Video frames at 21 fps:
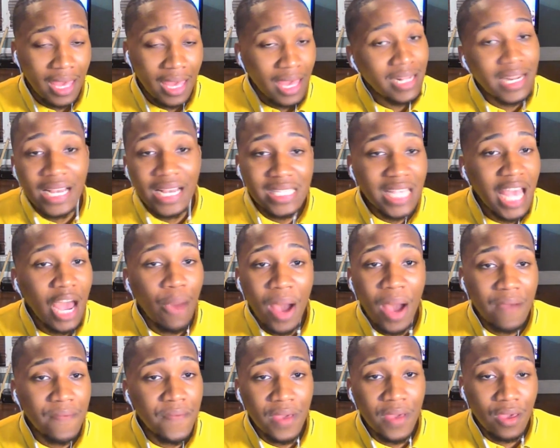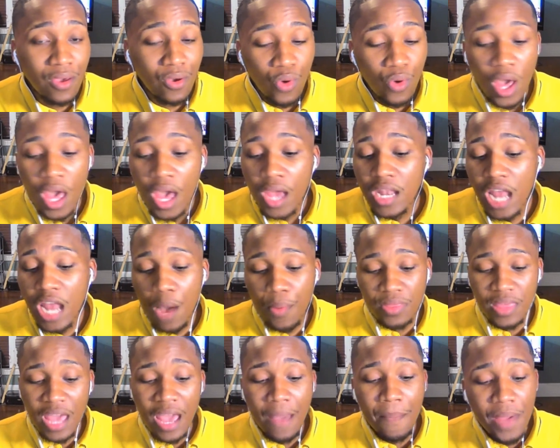That's how I feel. Now, with
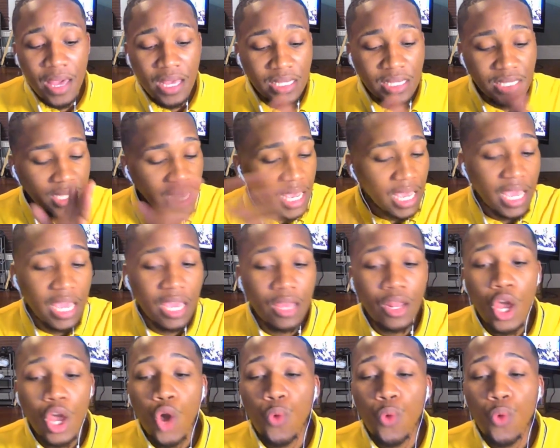that being said,